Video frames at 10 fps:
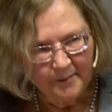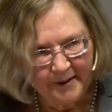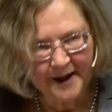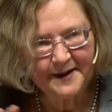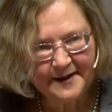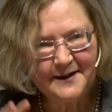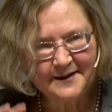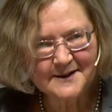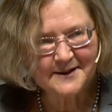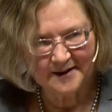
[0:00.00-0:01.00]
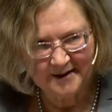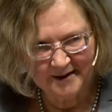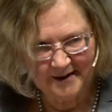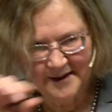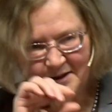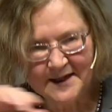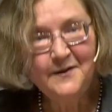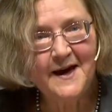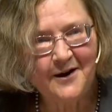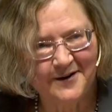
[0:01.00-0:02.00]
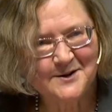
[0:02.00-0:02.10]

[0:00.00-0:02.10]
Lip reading: but it is, it's in there